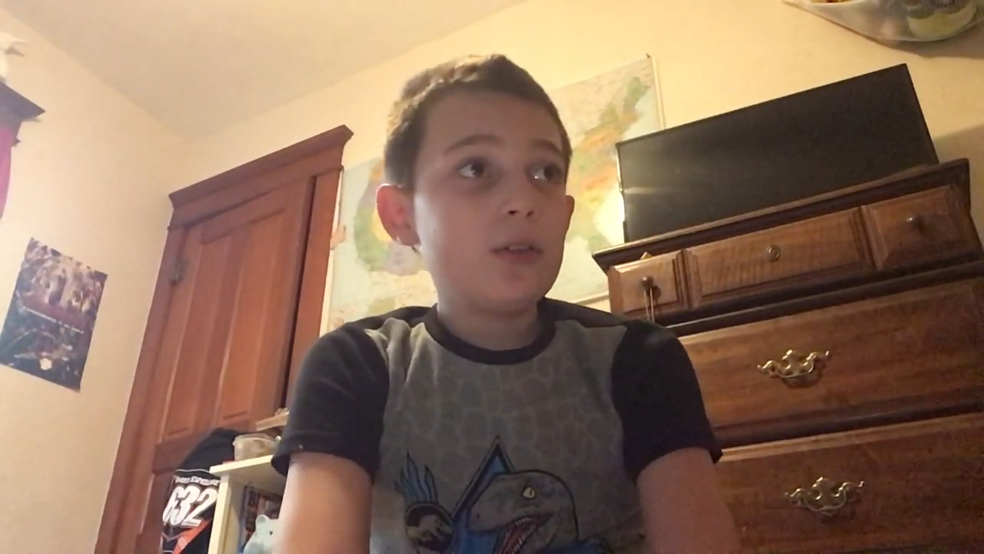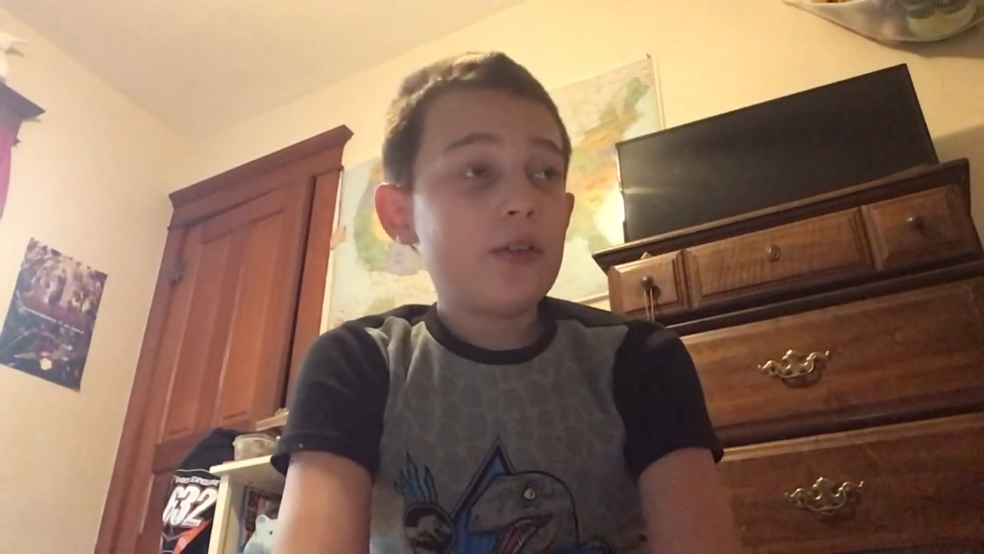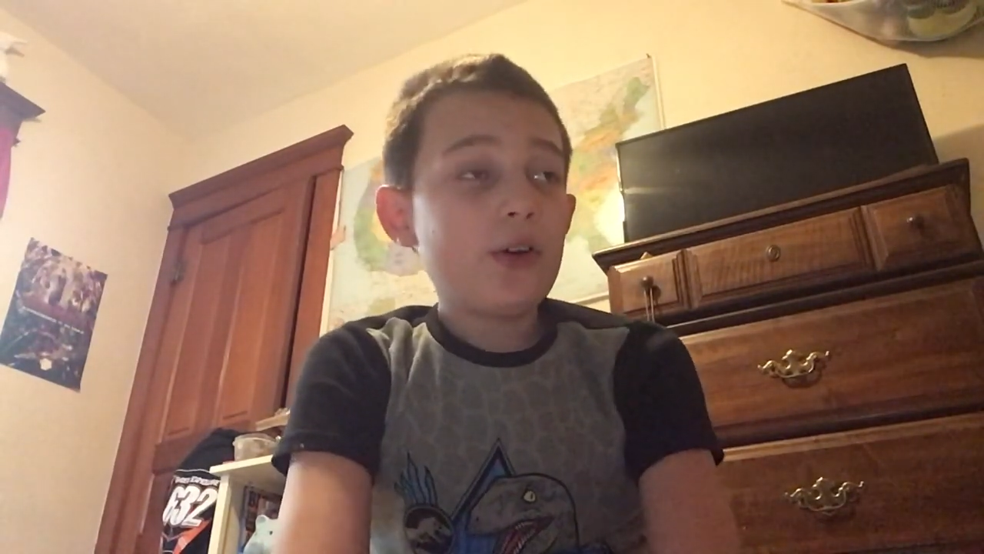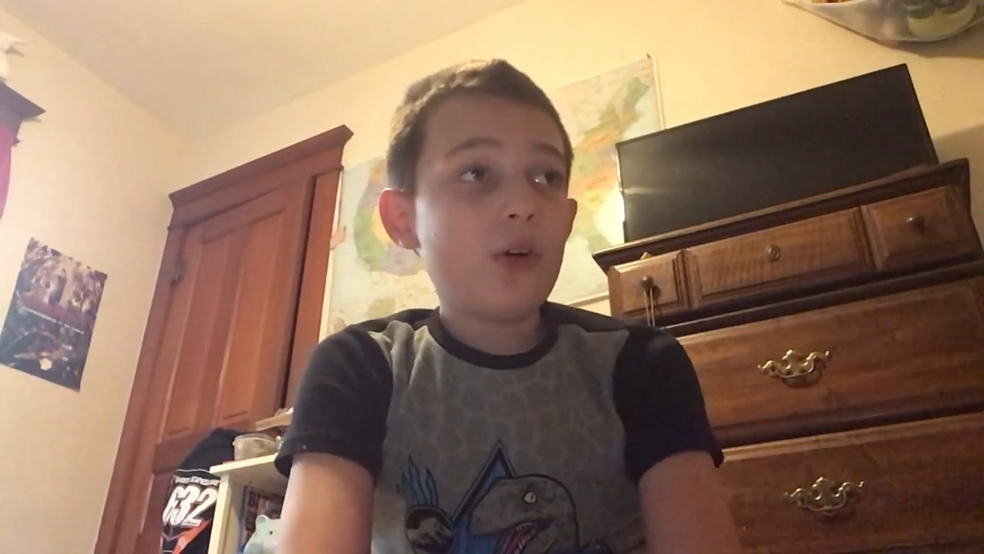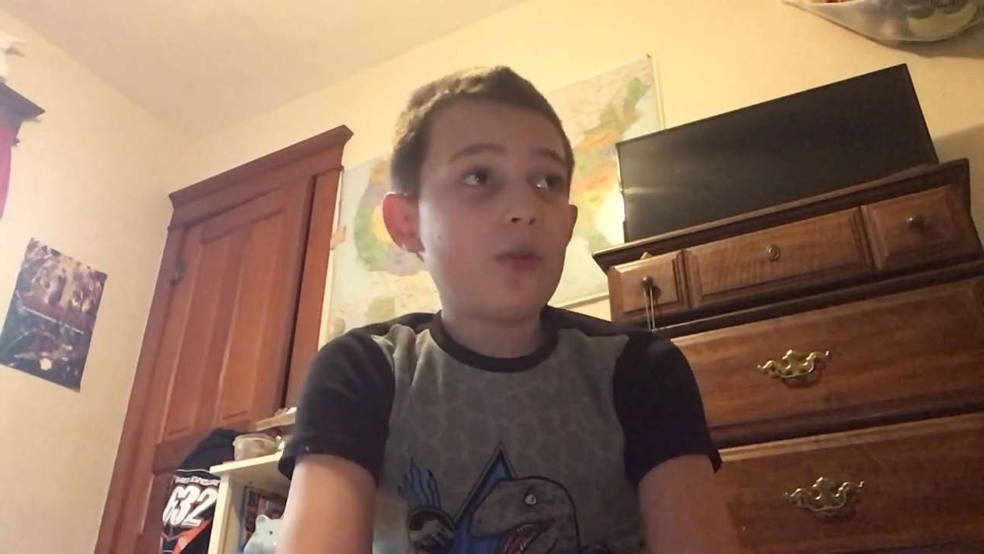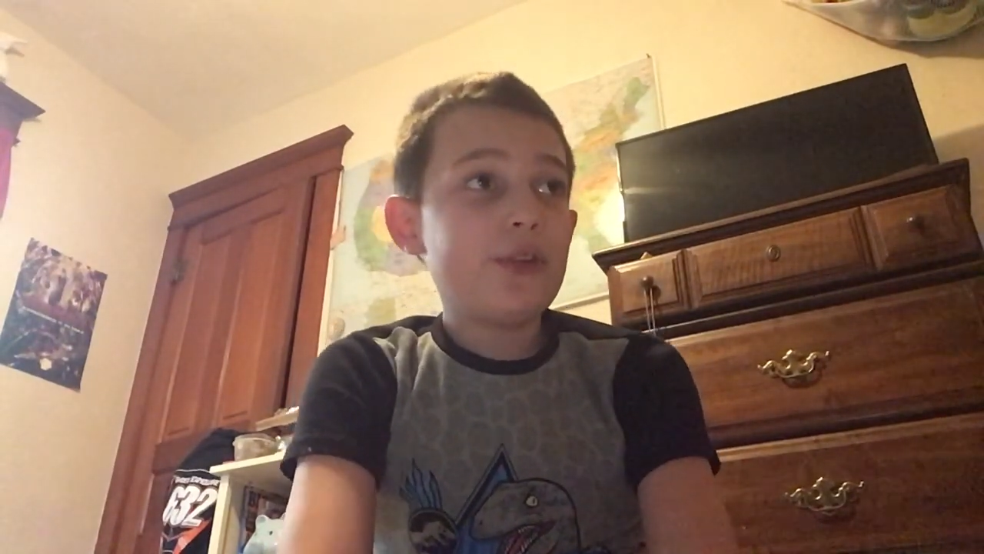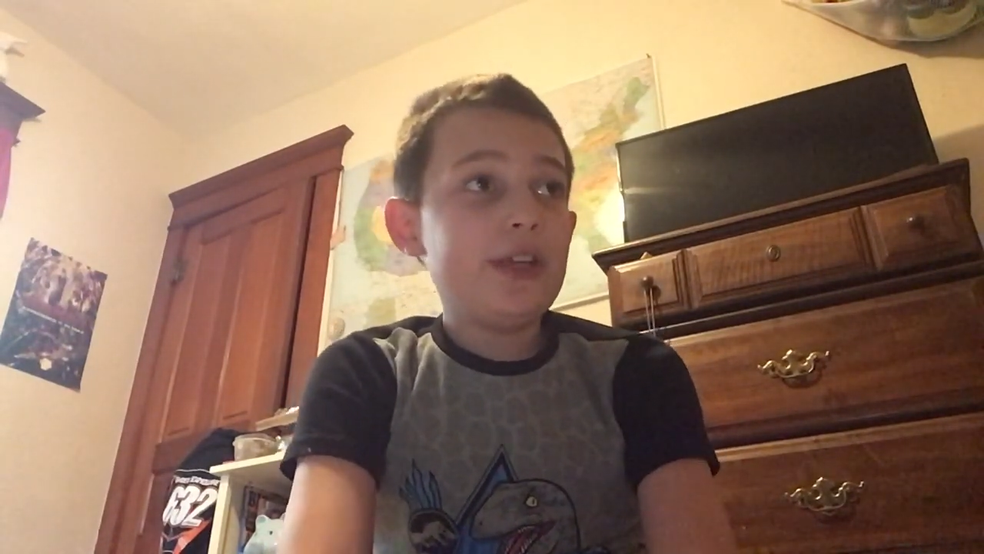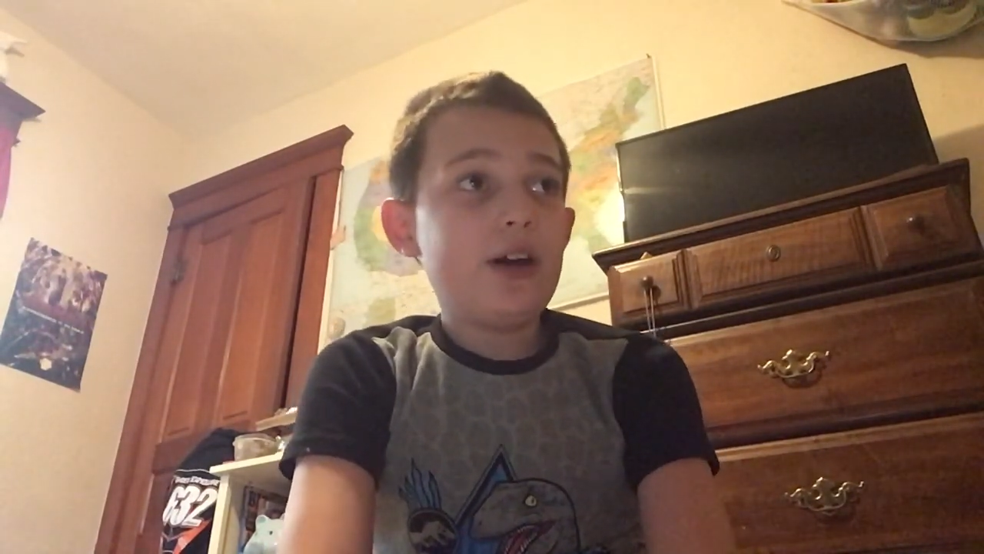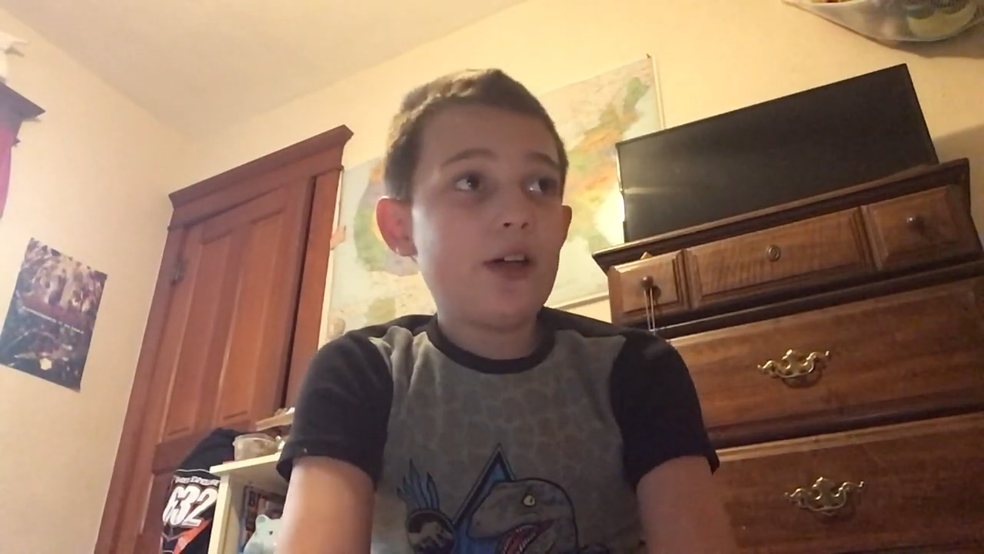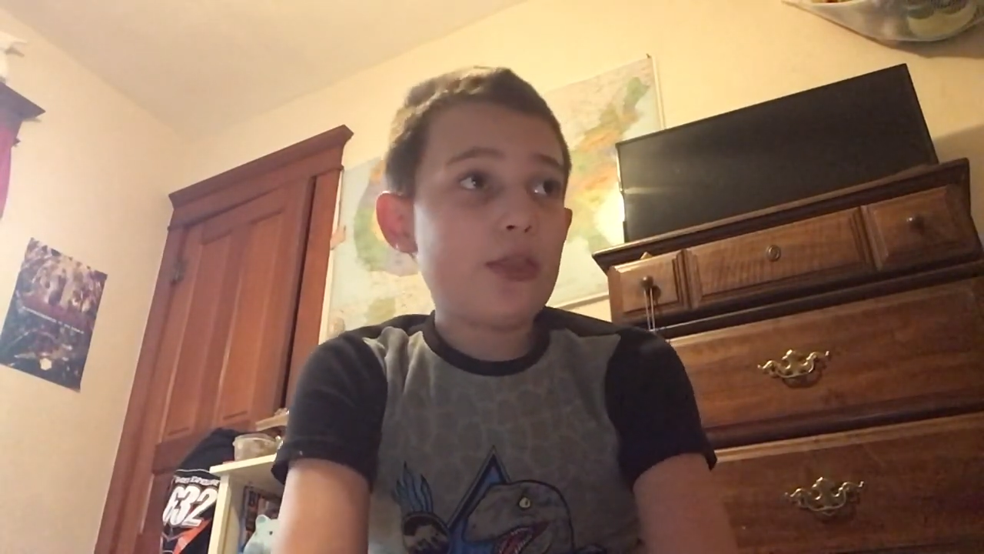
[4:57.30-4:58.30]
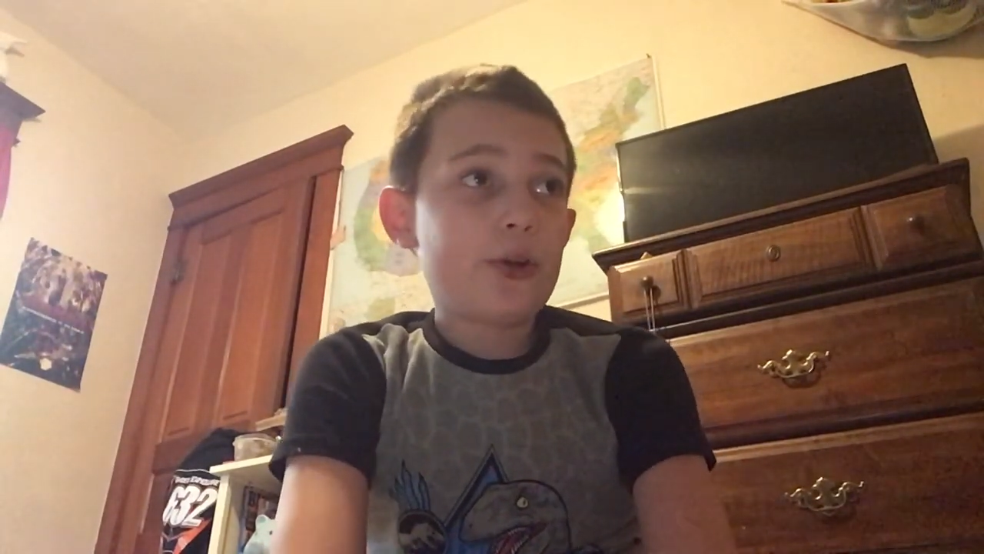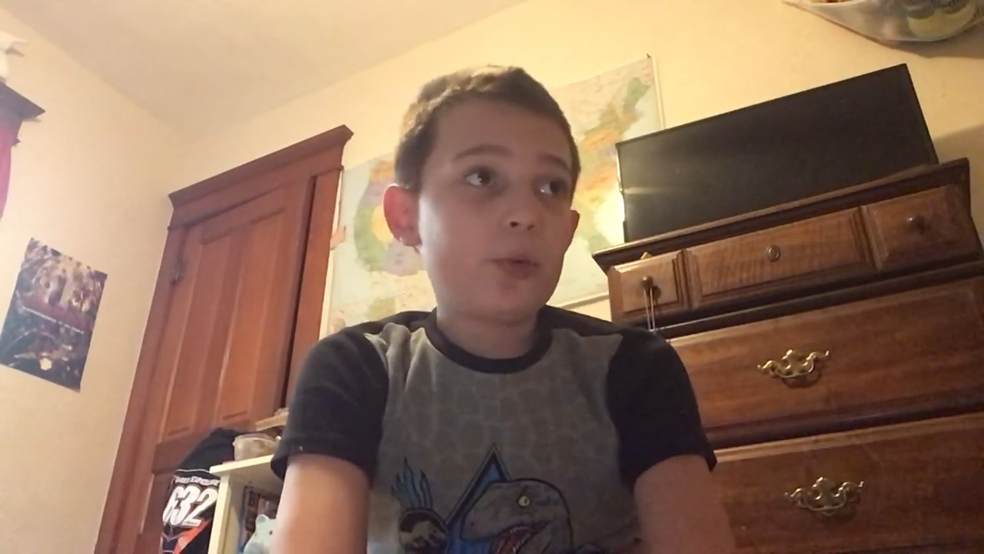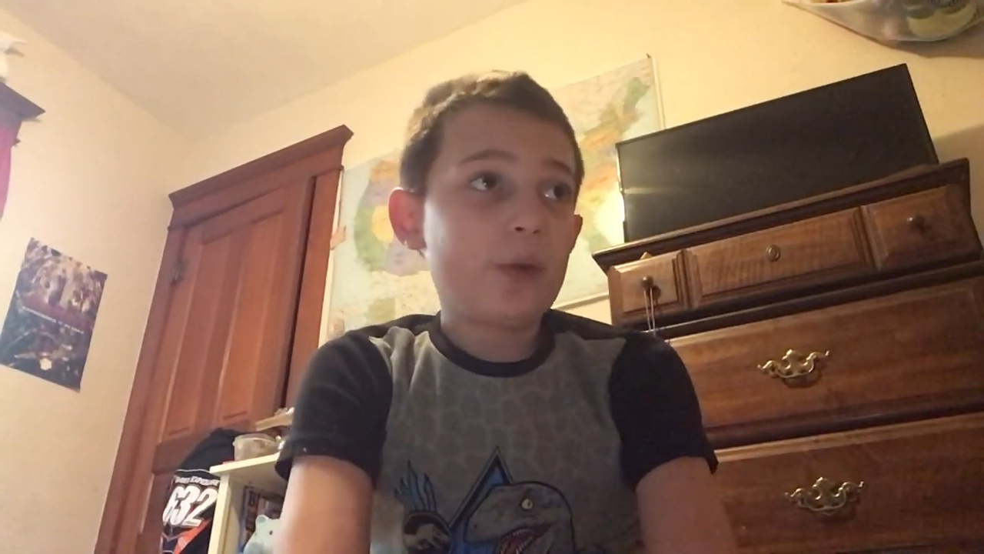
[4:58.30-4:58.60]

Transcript: the only other